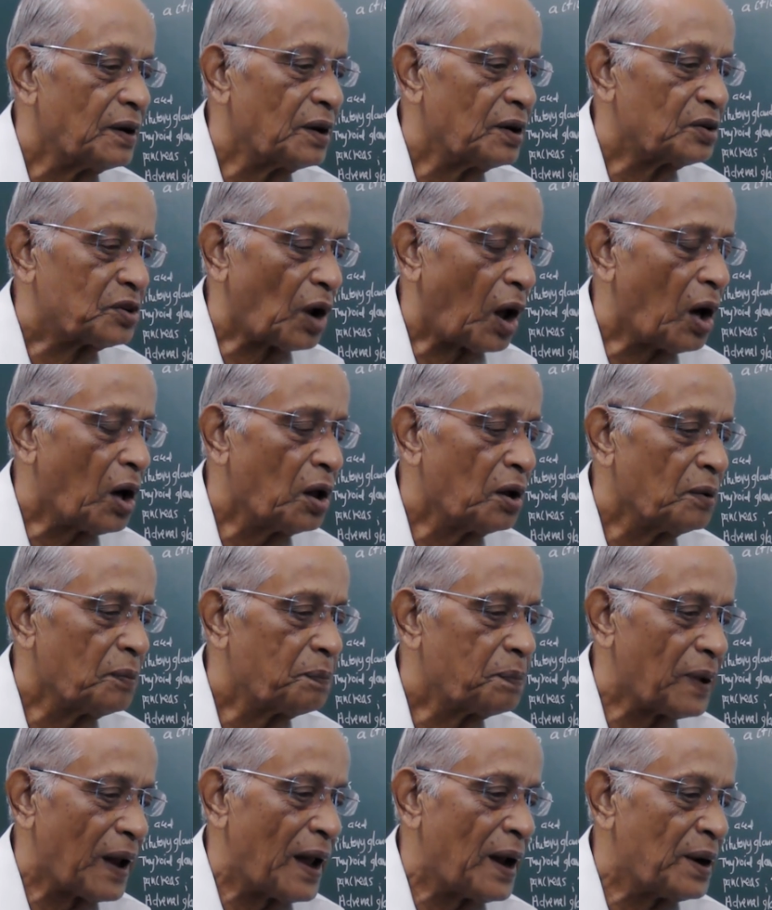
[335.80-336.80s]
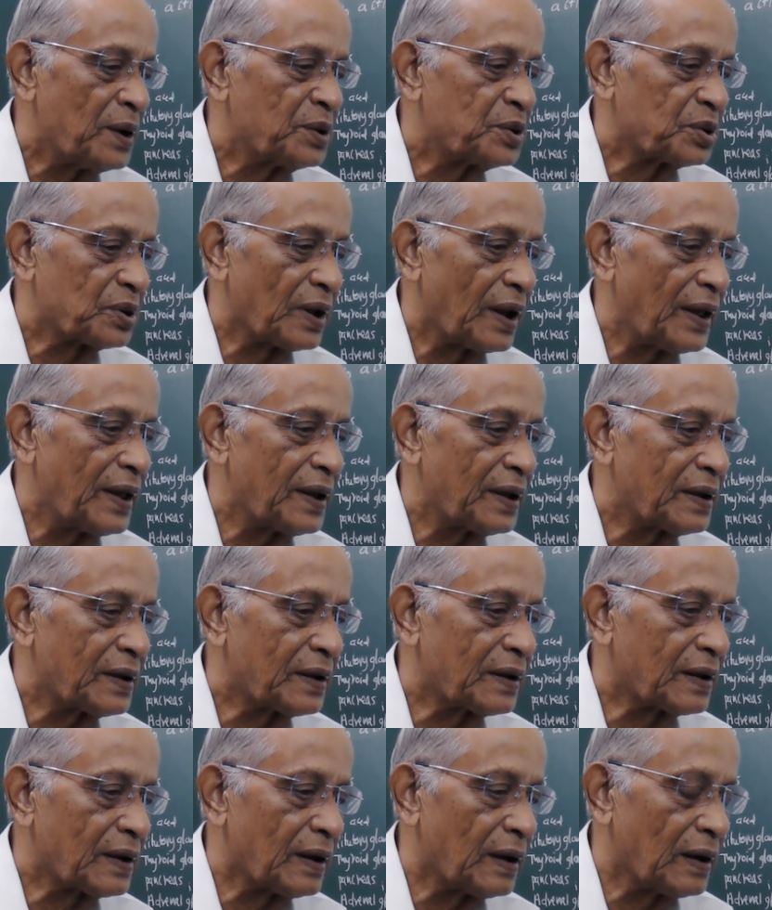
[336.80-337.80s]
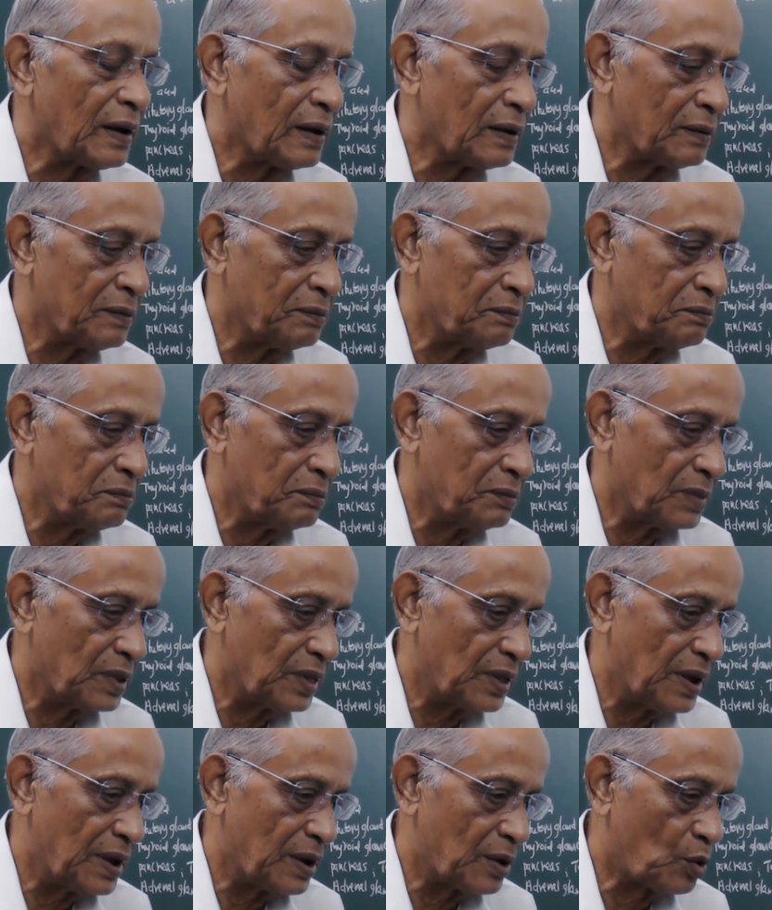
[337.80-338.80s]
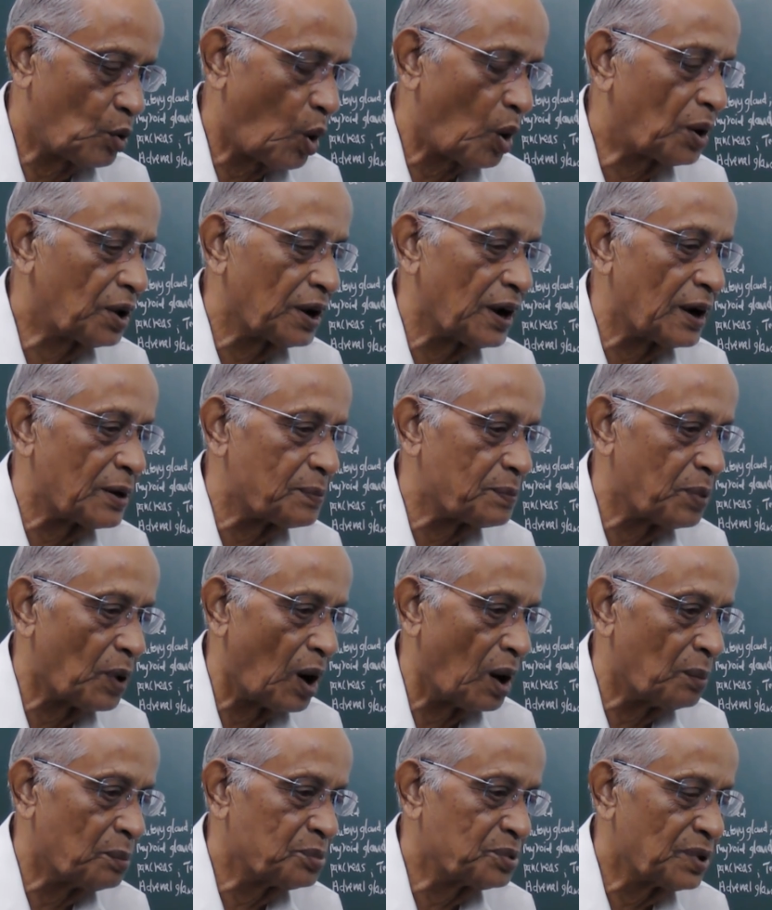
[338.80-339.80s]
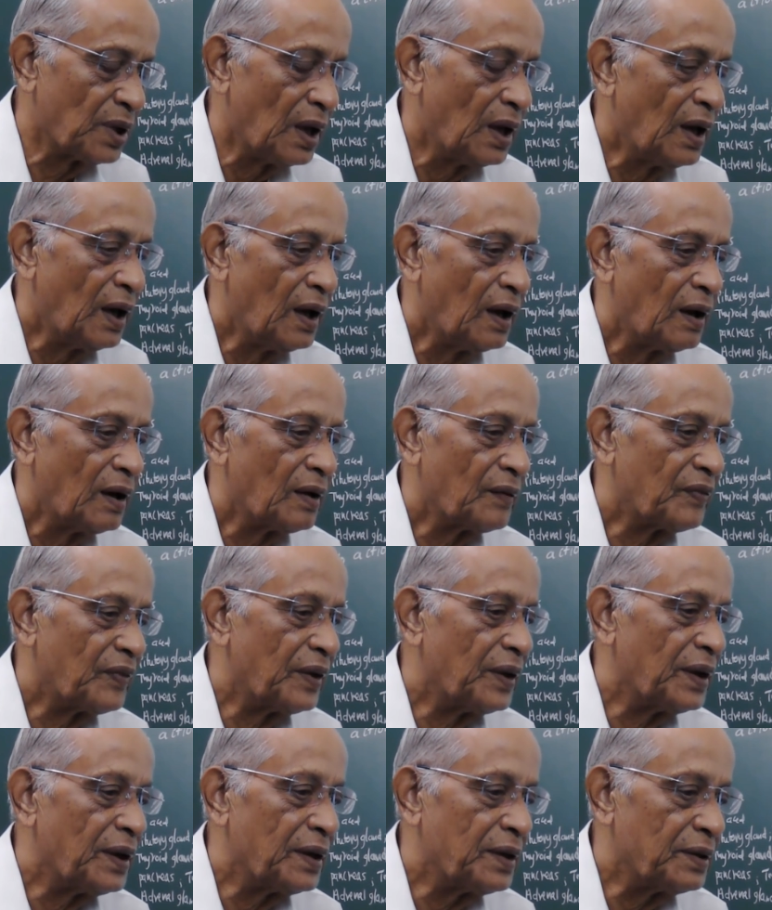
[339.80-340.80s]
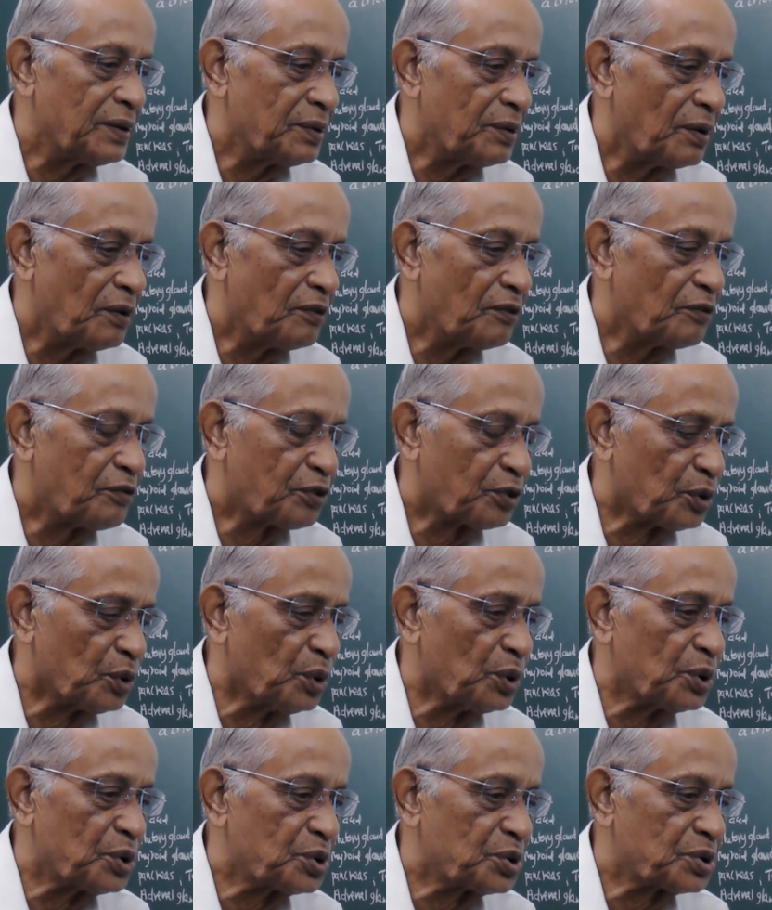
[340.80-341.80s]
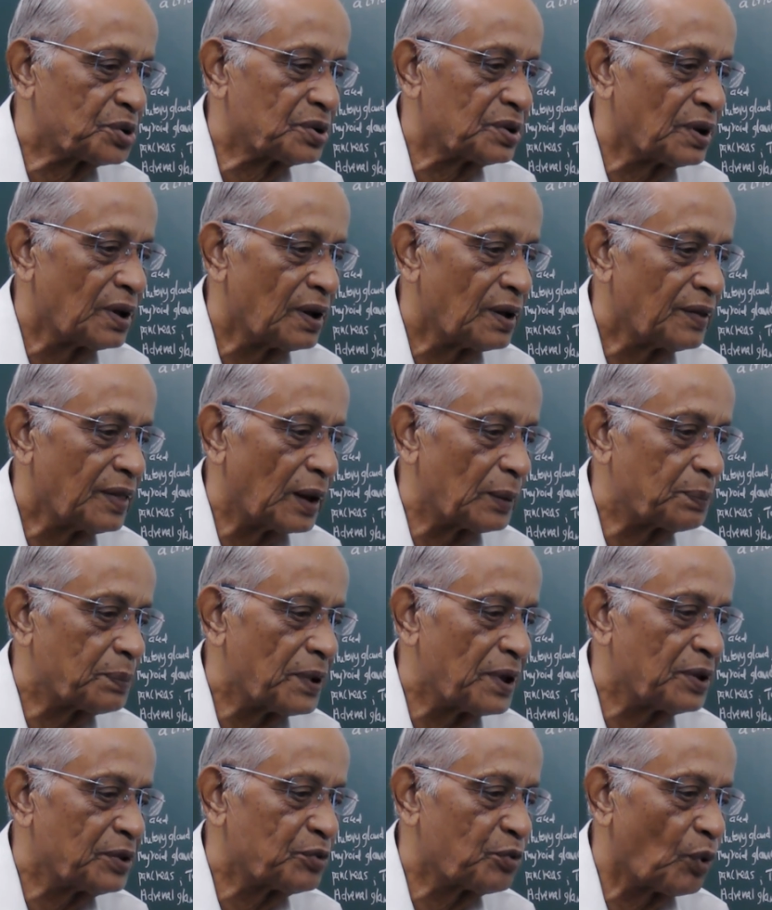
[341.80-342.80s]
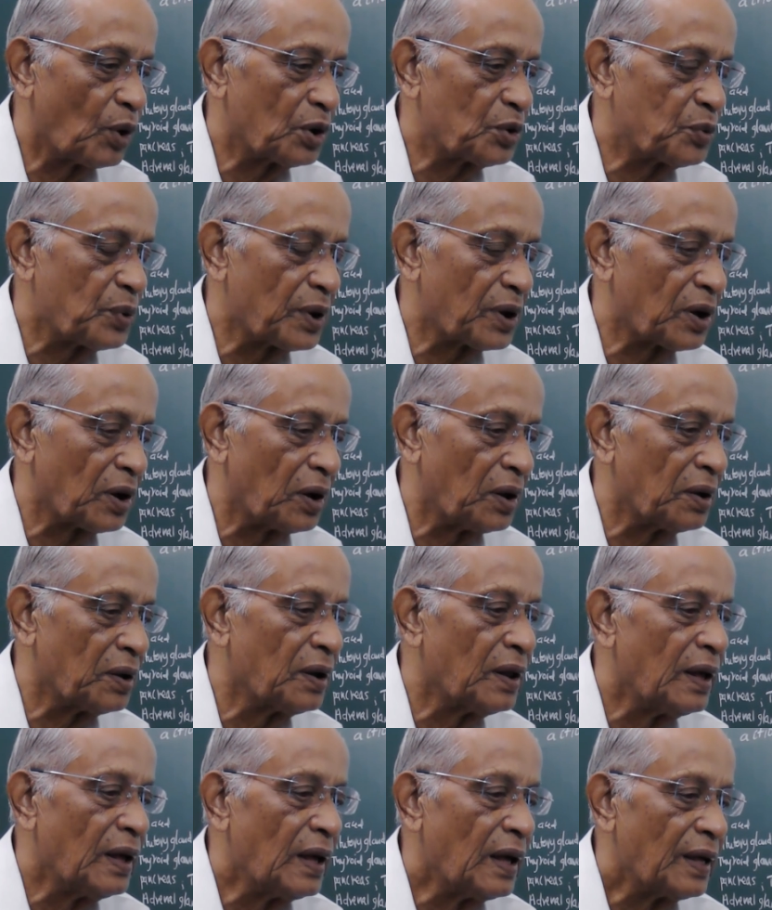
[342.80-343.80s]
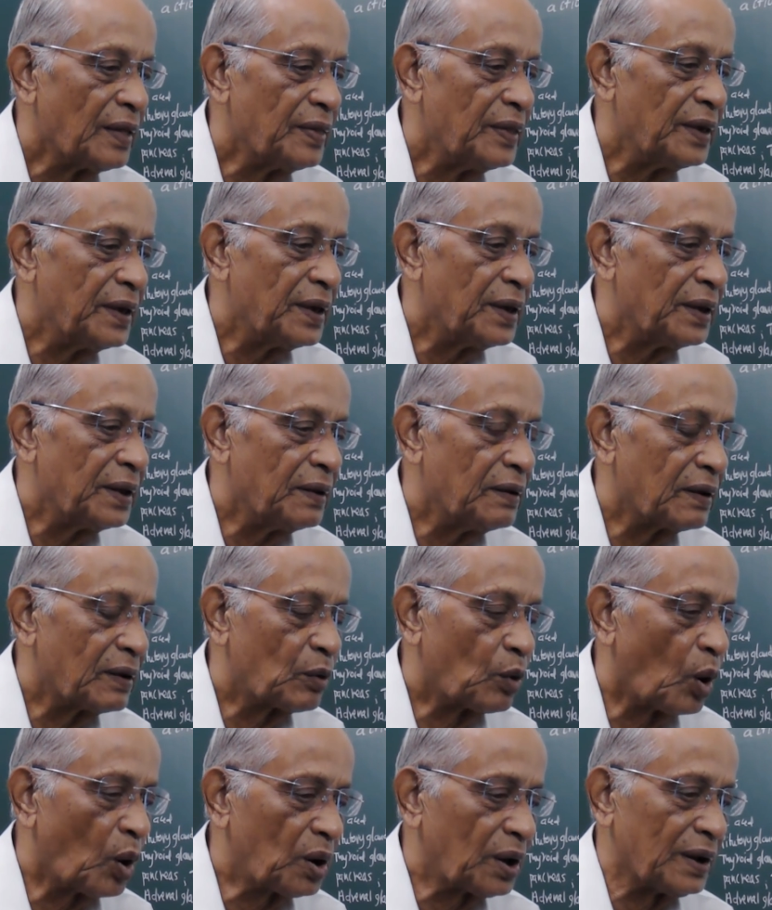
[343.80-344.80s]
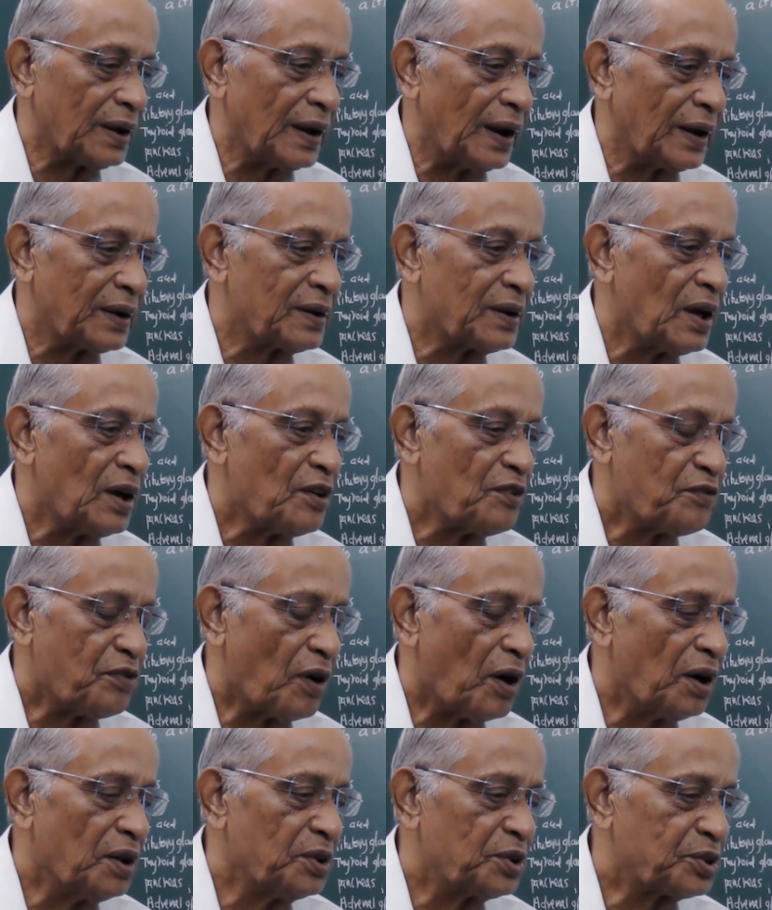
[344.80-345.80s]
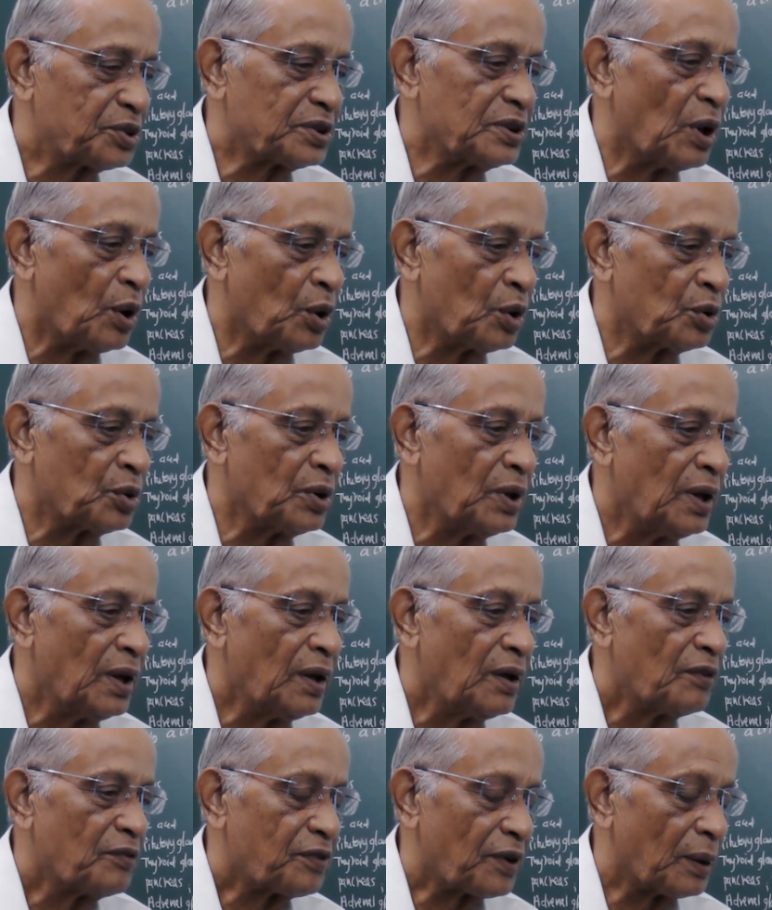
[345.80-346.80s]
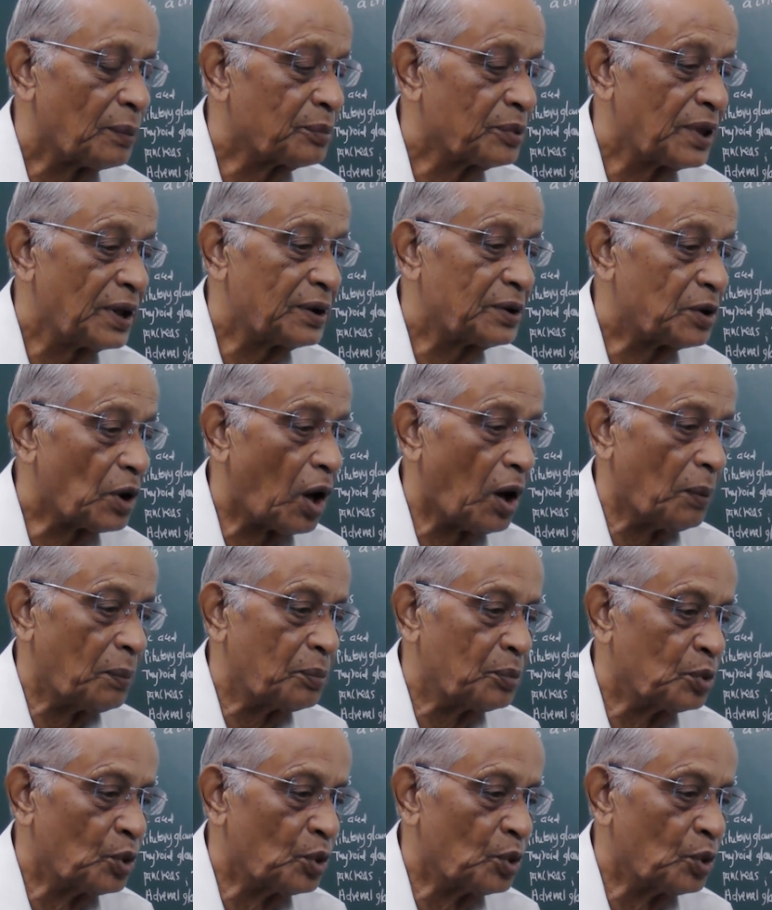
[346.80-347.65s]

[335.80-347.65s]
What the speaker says: tall plants like the coconut palms, the fruits, that means what we call the coconut, falls down from the top.